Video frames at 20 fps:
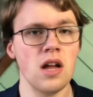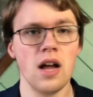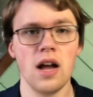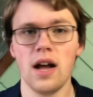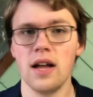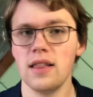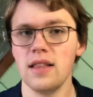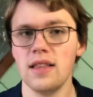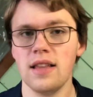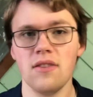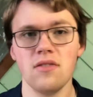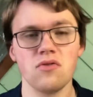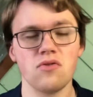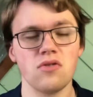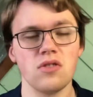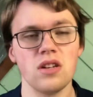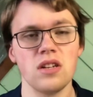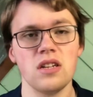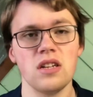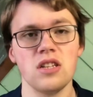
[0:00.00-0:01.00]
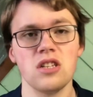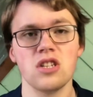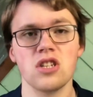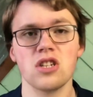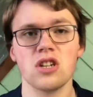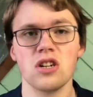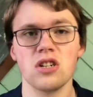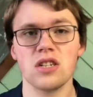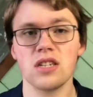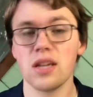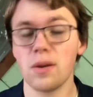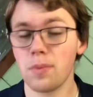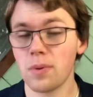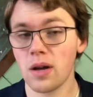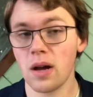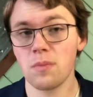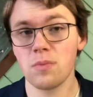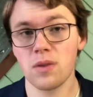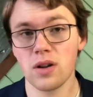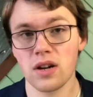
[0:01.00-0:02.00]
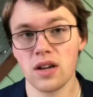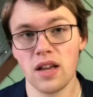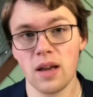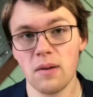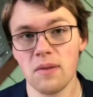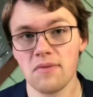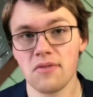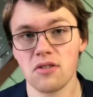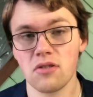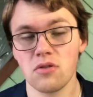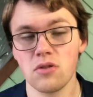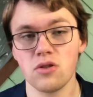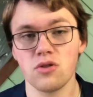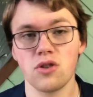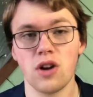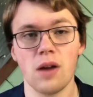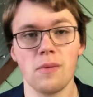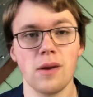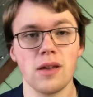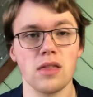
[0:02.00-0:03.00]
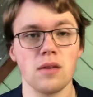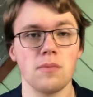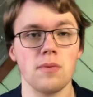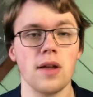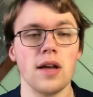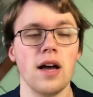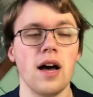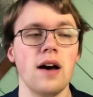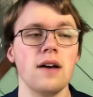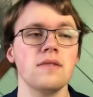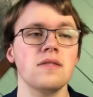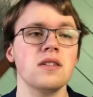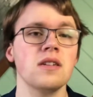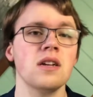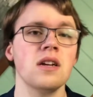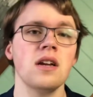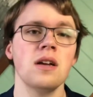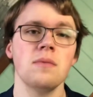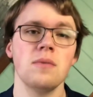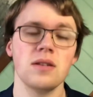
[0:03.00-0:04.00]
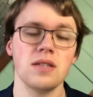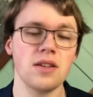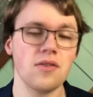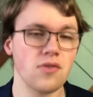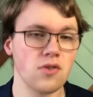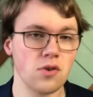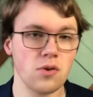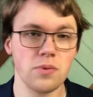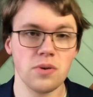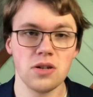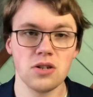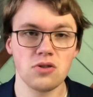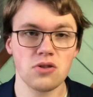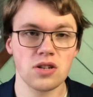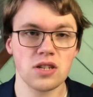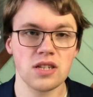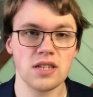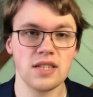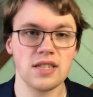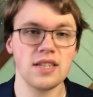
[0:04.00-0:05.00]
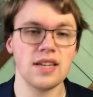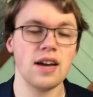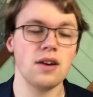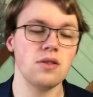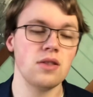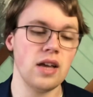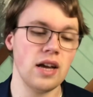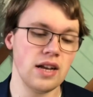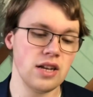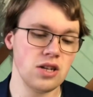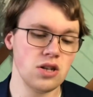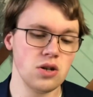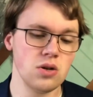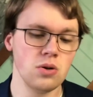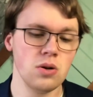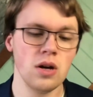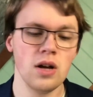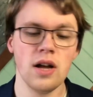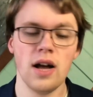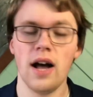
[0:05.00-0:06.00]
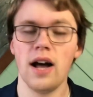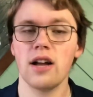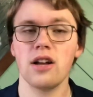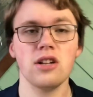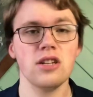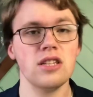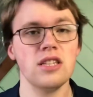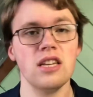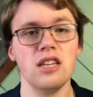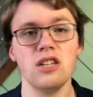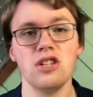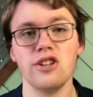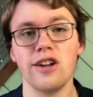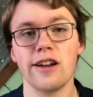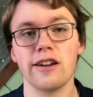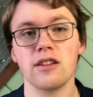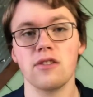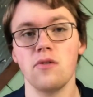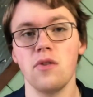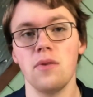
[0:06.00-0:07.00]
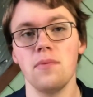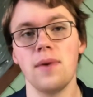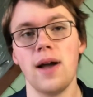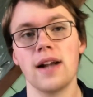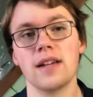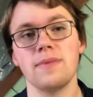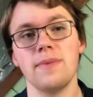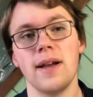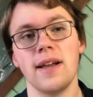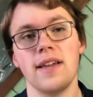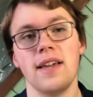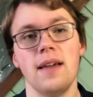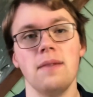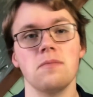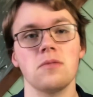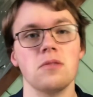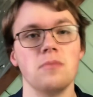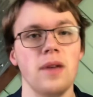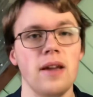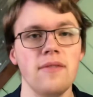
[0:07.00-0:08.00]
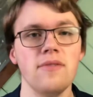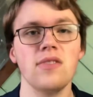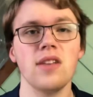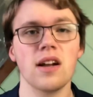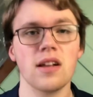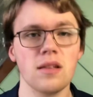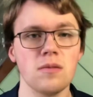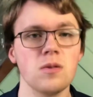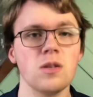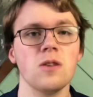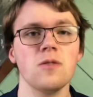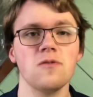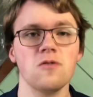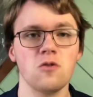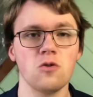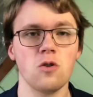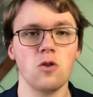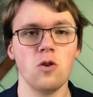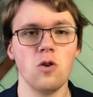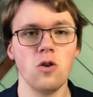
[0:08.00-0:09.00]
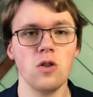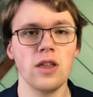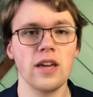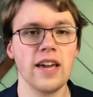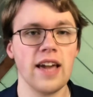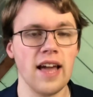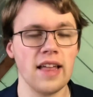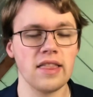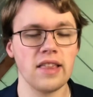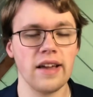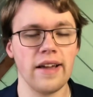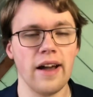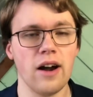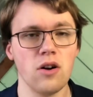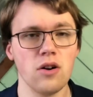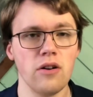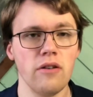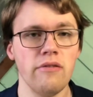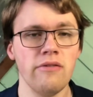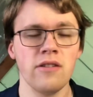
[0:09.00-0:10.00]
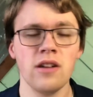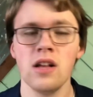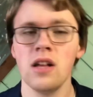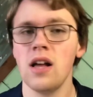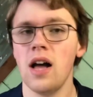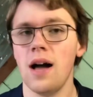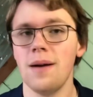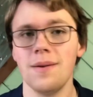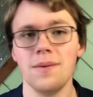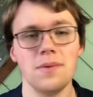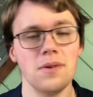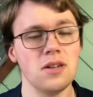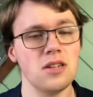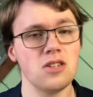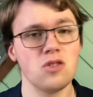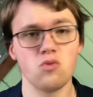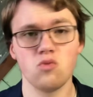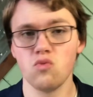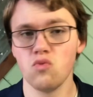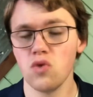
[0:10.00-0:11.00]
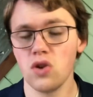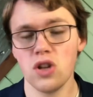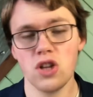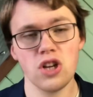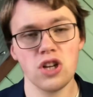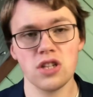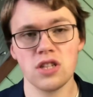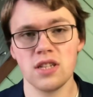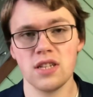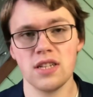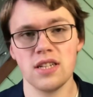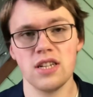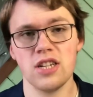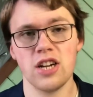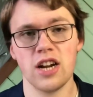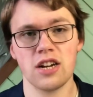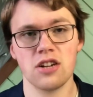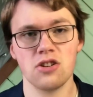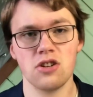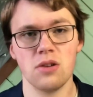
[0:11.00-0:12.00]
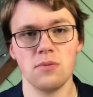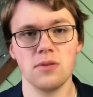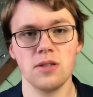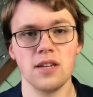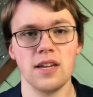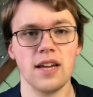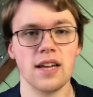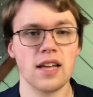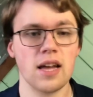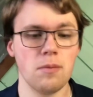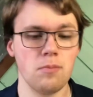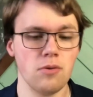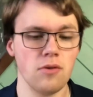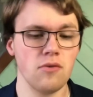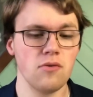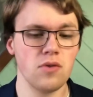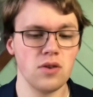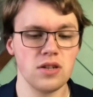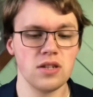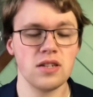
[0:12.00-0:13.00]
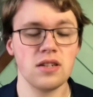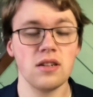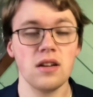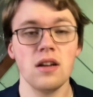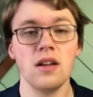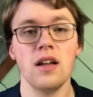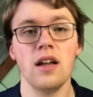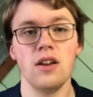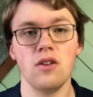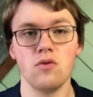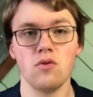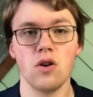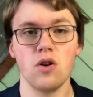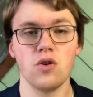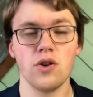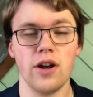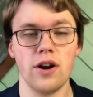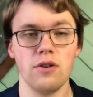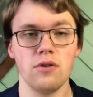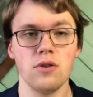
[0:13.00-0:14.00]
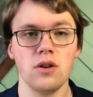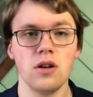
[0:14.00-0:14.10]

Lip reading: The Devils really need to start stepping up their game if they're going to try and make the playoffs. But it's definitely going to be interesting to see how they do. Good to see the Jackets have won back-to-back games. They may have dug themselves into a hole they can't dig out of. But it's really good to see the Jackets are able to get a couple of wins in a row now.